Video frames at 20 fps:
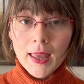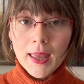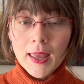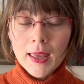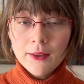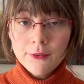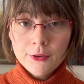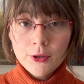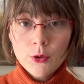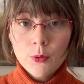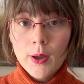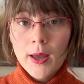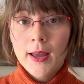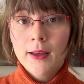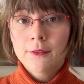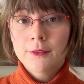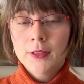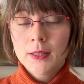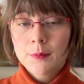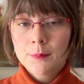If you
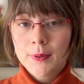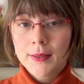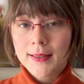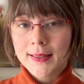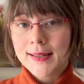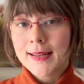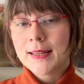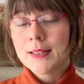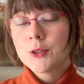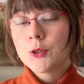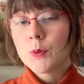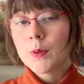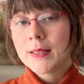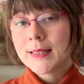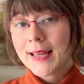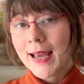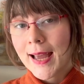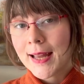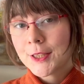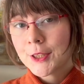have the ability to
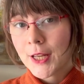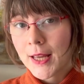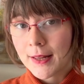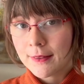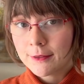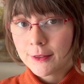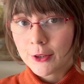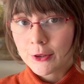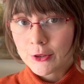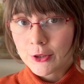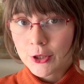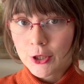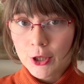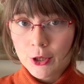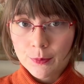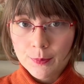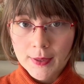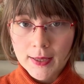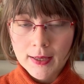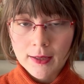attach headphones to
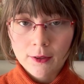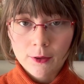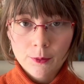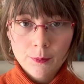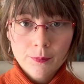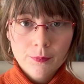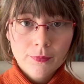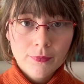your piano,